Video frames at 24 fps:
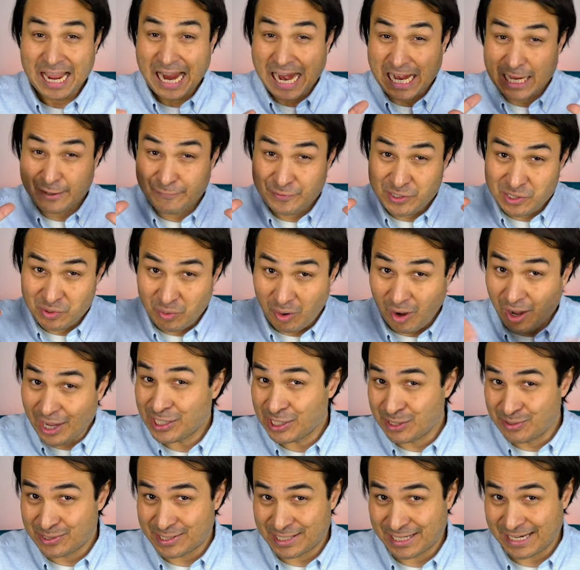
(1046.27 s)
And if you are
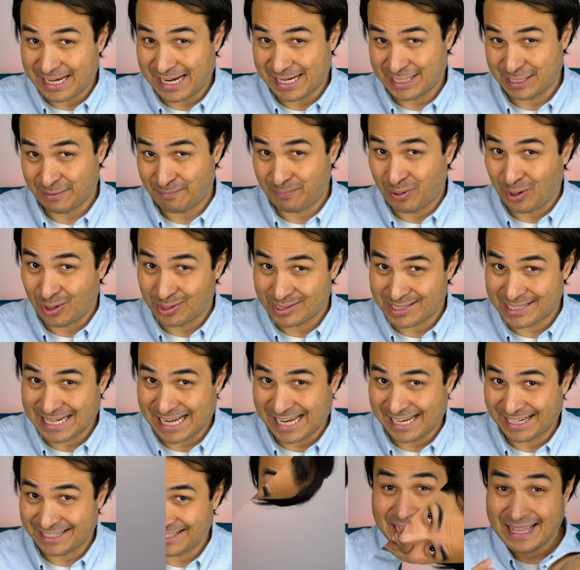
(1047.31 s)
using it as a pot
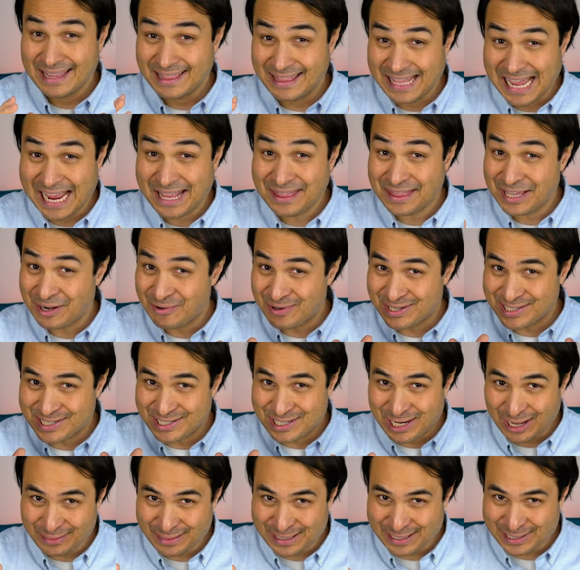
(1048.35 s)
stand, then there is
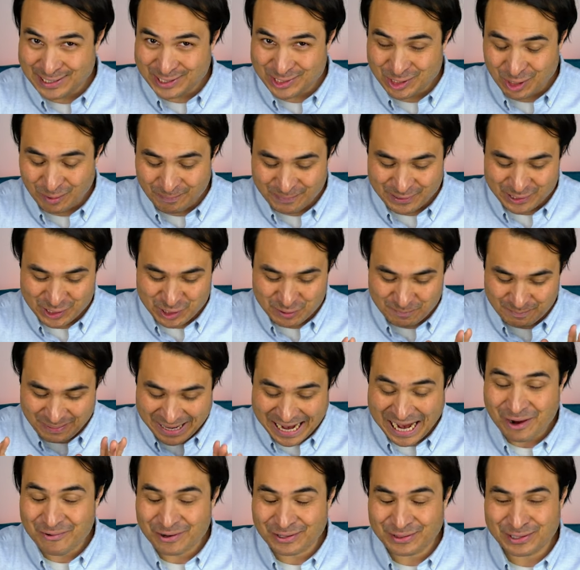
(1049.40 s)
nothing stopping you
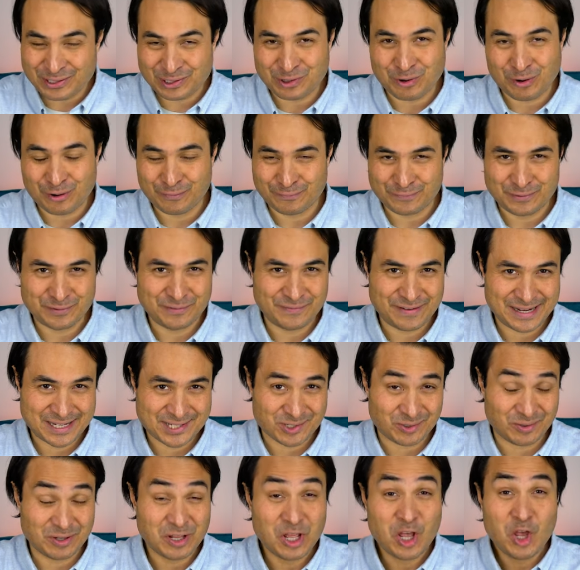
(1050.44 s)
pairing the Gong Fu
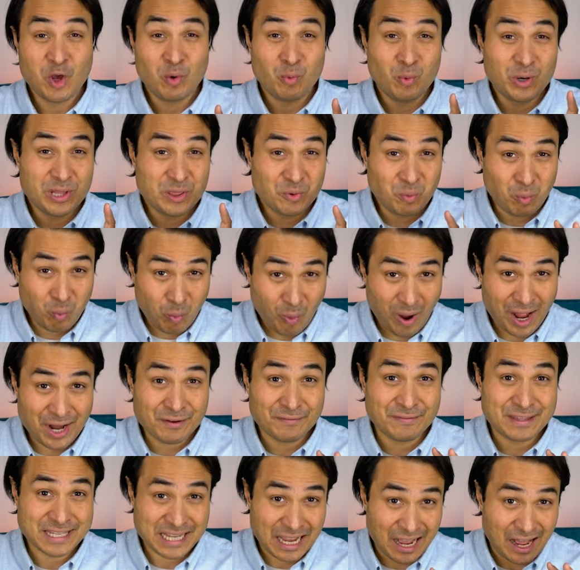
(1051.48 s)
vessel with one
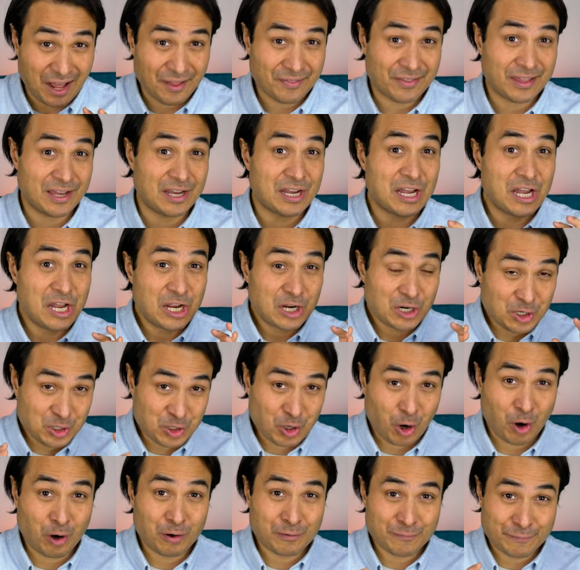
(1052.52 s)
of the other
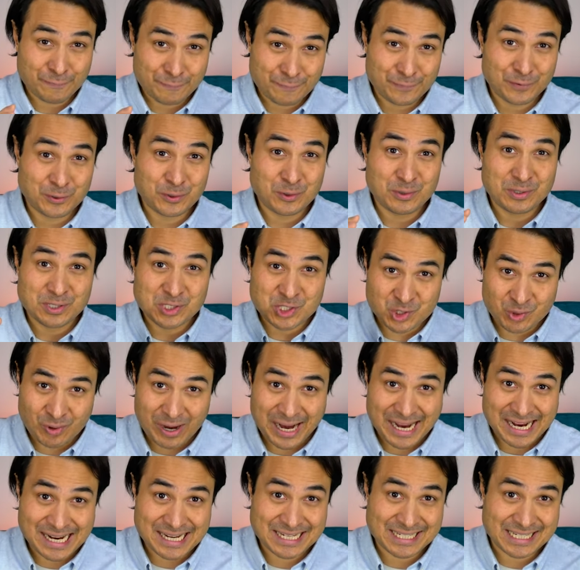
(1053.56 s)
Gong Fu
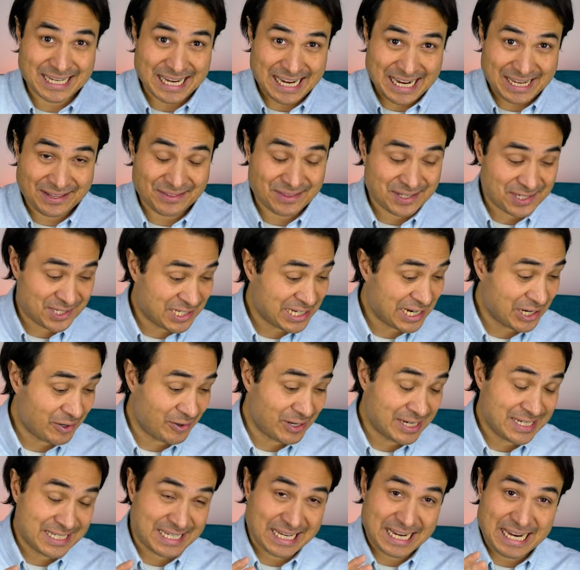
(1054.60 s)
trays in the
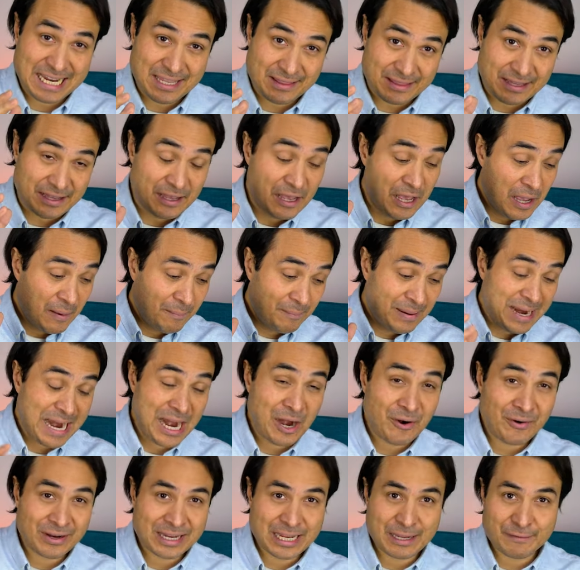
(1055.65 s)
series, either
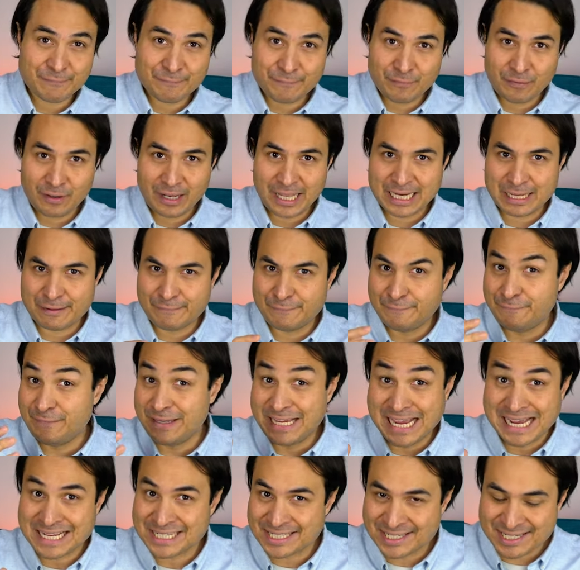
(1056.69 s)
pairing it for like a
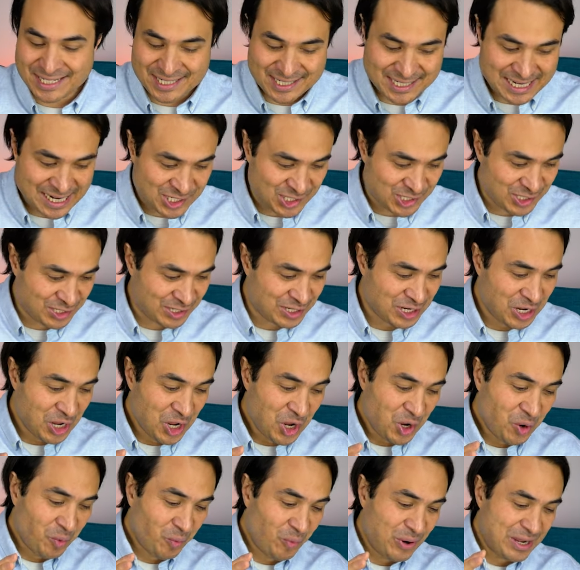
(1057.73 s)
fiesta session
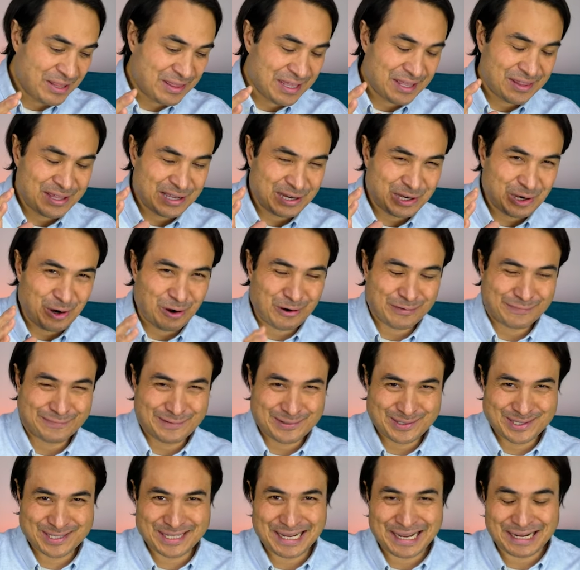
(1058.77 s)
with the Gong
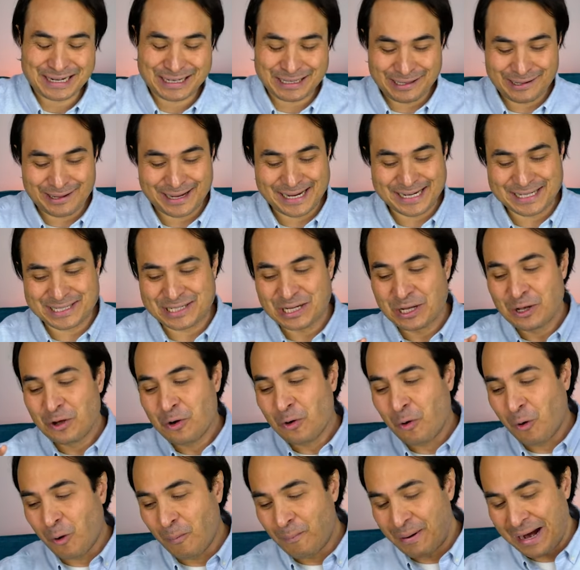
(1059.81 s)
Fu satellite,
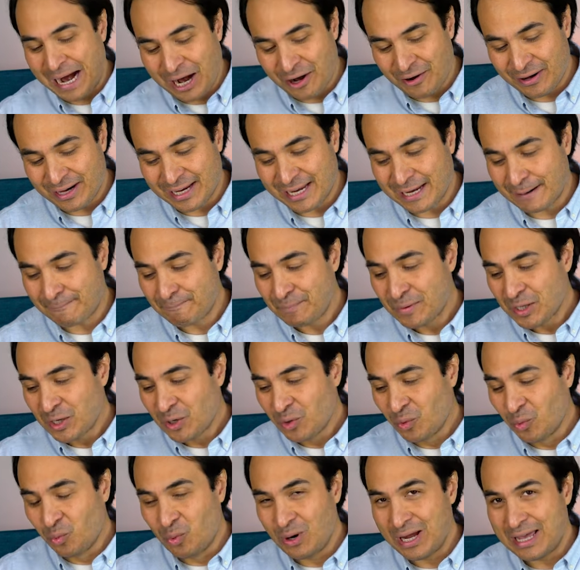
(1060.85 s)
or pairing it
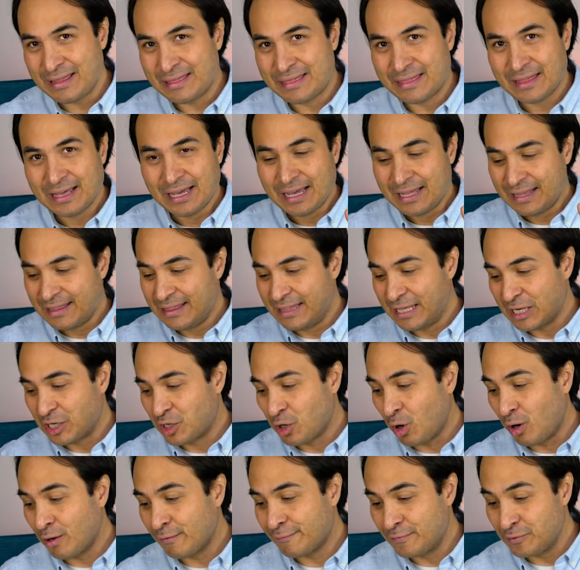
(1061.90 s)
with the
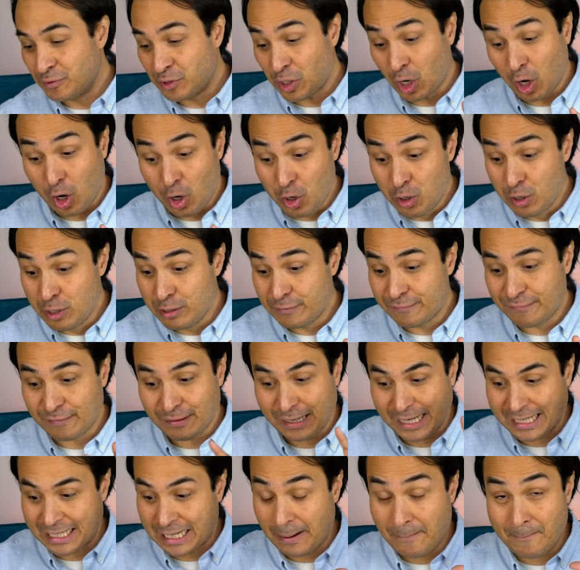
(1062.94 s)
Gong Fu code for
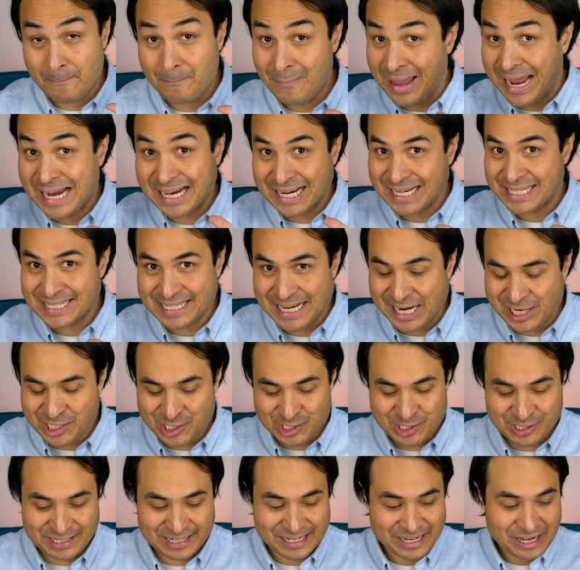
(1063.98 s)
like a mega
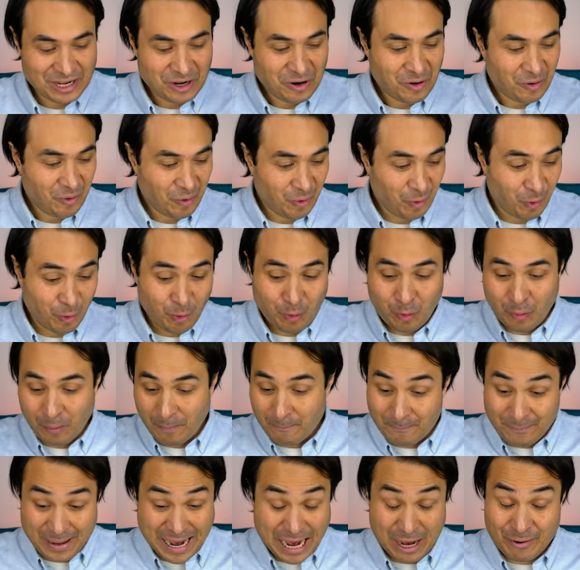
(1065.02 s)
session,
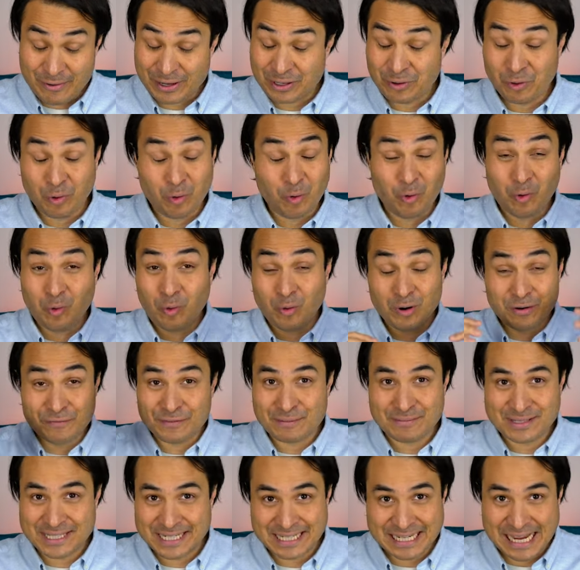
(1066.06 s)
or pairing all of
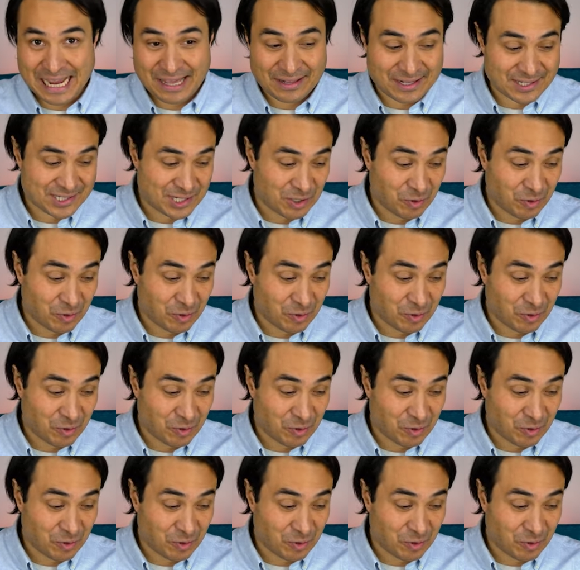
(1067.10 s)
them together.